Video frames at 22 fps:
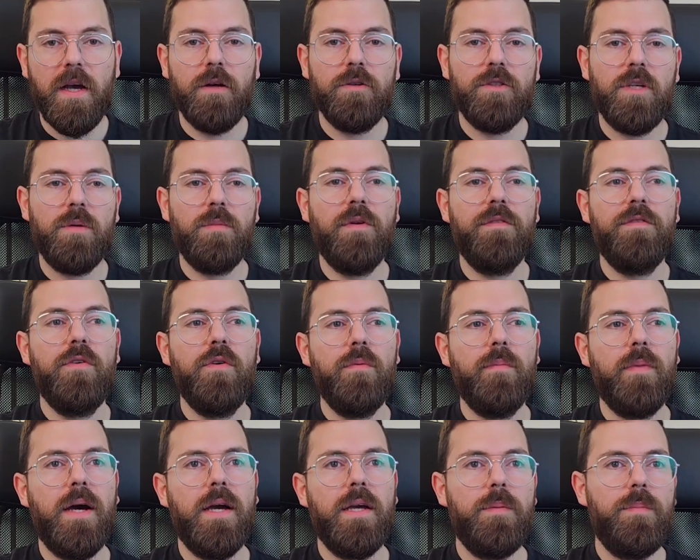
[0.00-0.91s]
Now some of
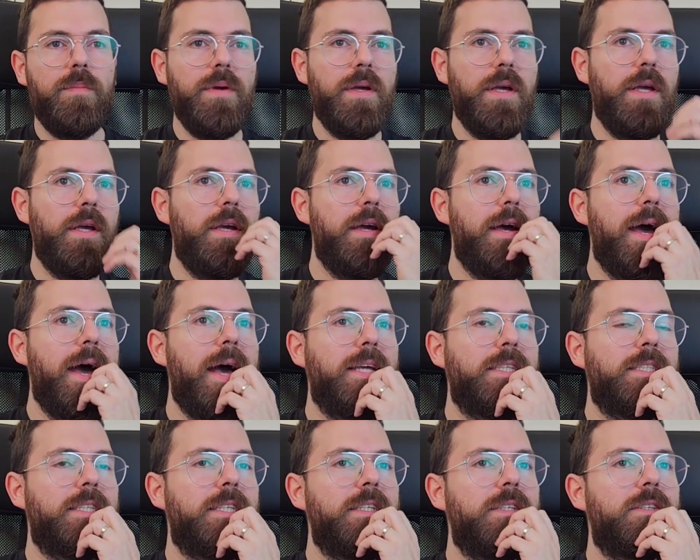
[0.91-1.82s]
you might be
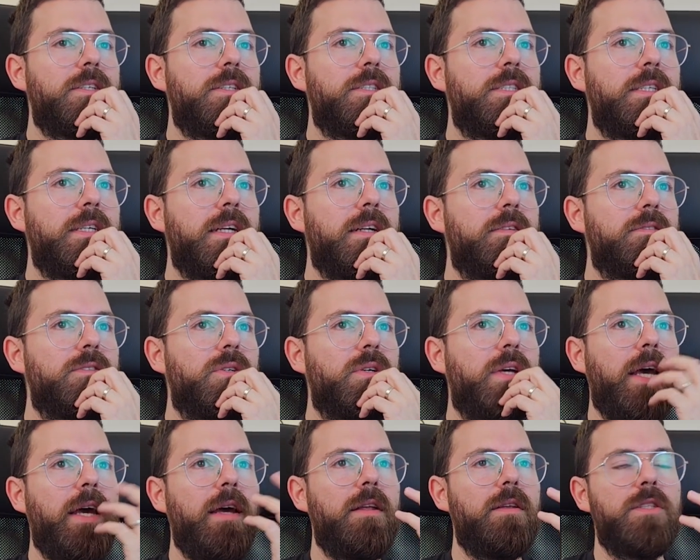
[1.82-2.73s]
asking yourselves,
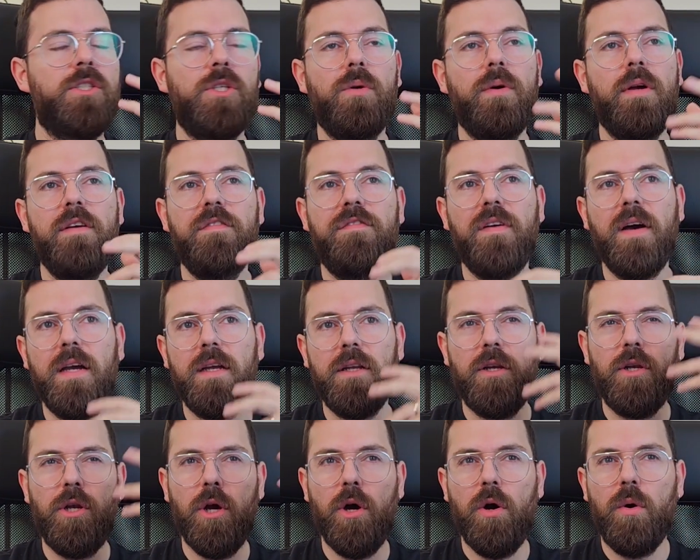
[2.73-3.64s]
okay, so if I
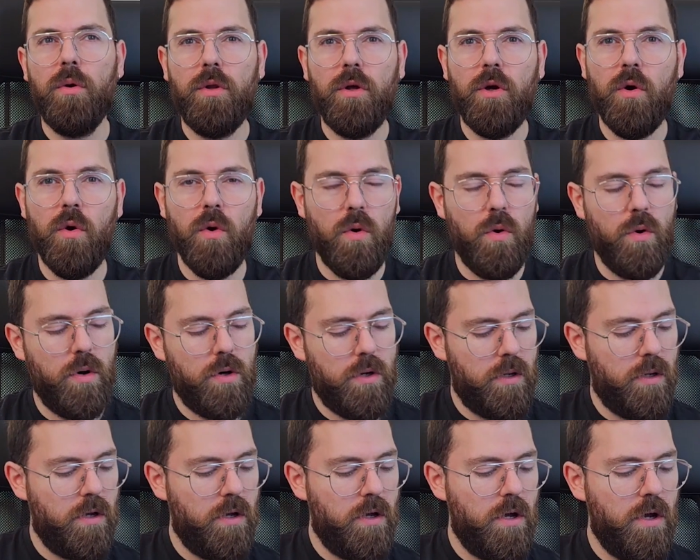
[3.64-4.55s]
know the
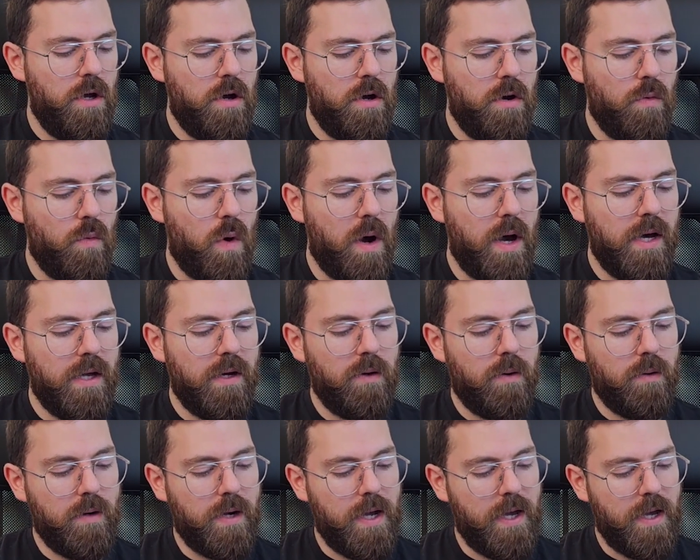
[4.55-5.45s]
chord, why
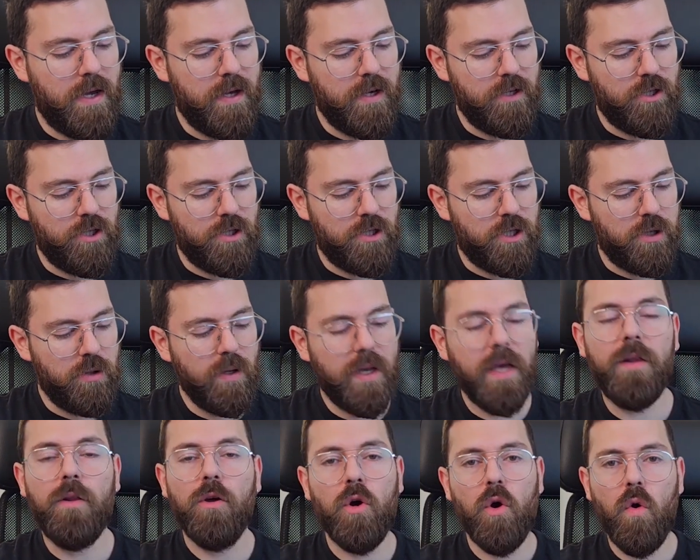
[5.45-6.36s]
don't I just
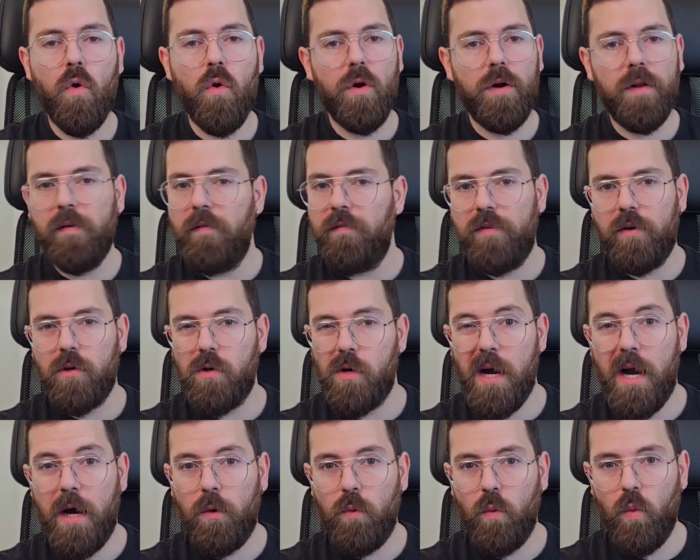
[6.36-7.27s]
look at the chord and
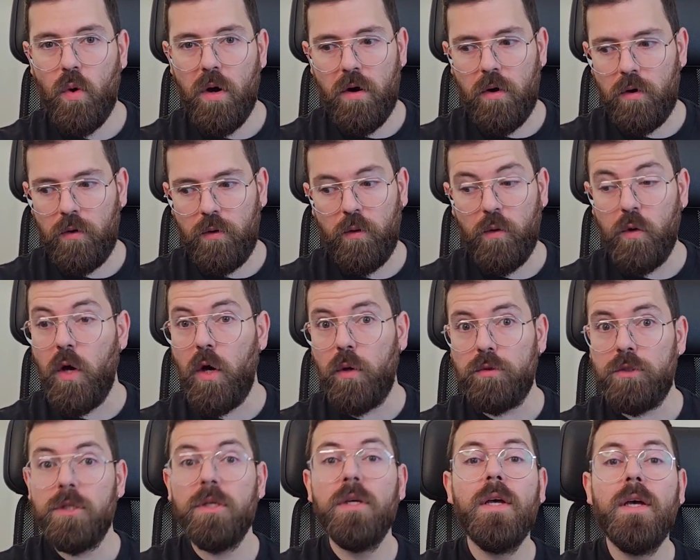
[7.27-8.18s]
figure out what are the
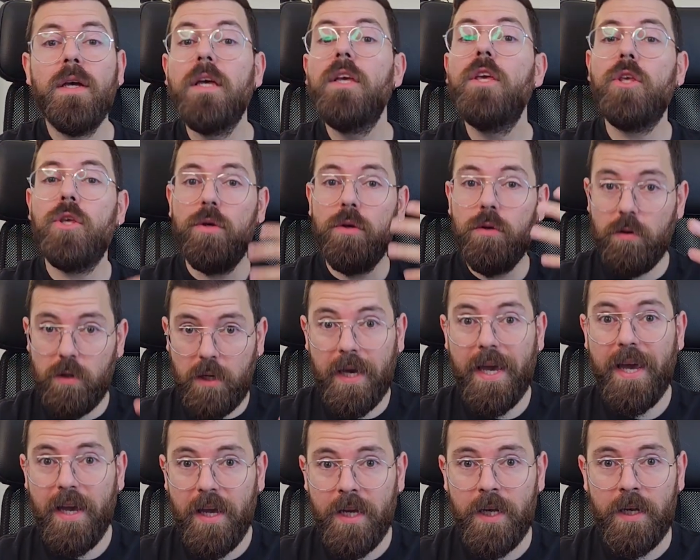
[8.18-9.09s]
notes? You
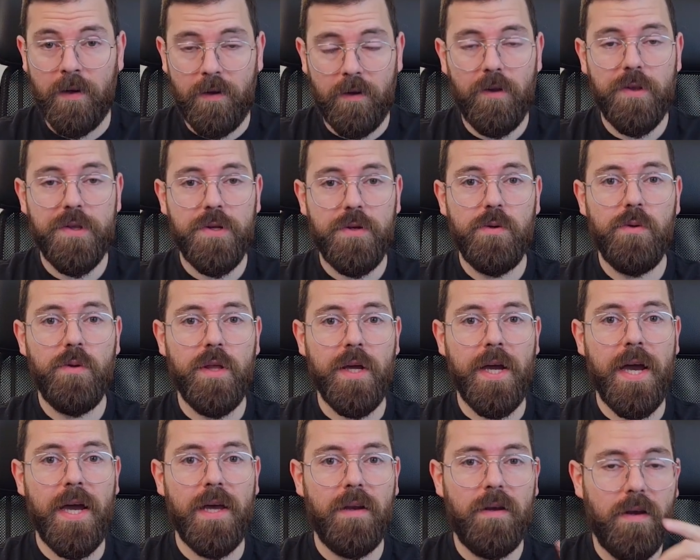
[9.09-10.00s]
can do
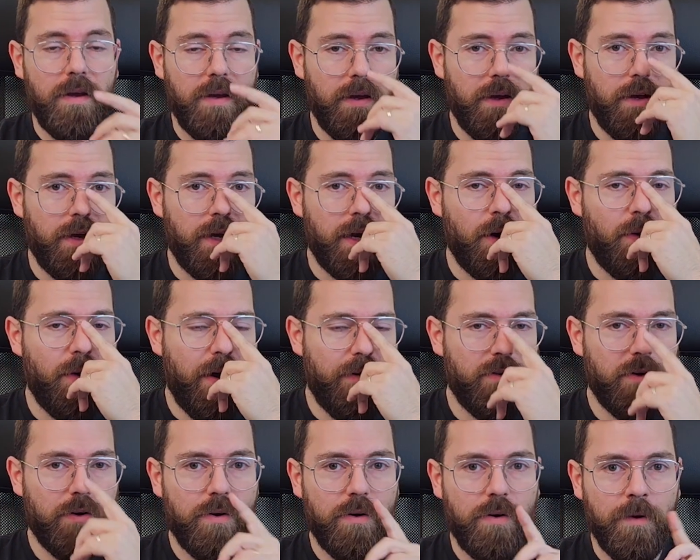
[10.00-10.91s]
that.
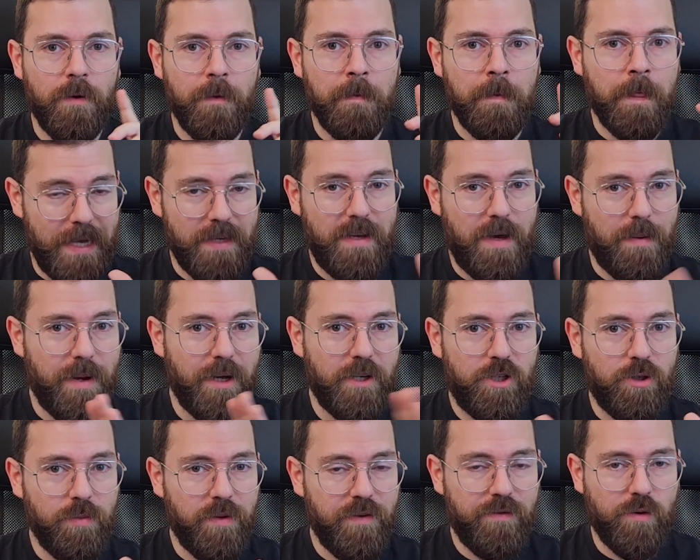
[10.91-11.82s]
However, as I
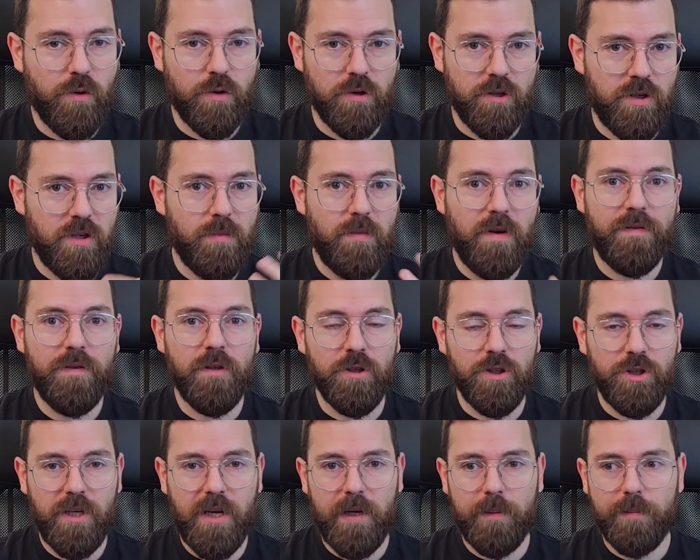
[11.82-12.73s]
mentioned before, some of
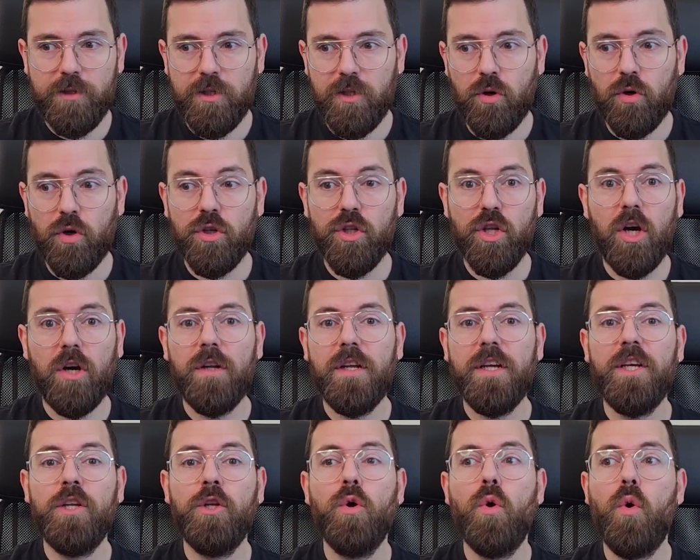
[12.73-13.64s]
the shapes are
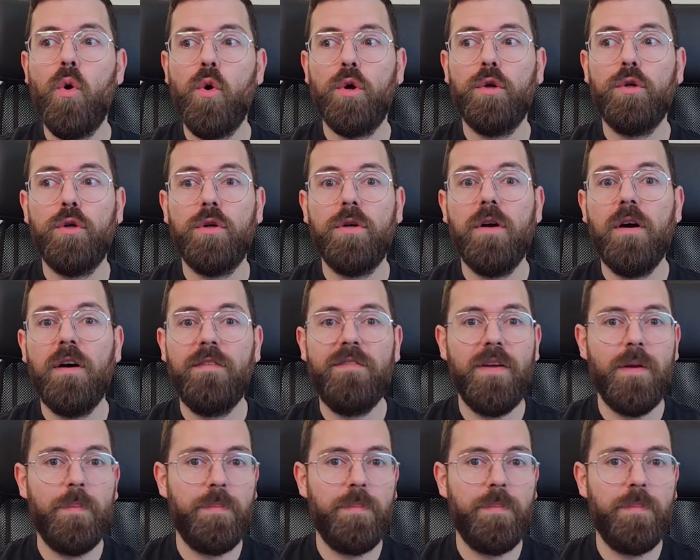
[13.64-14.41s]
not in order of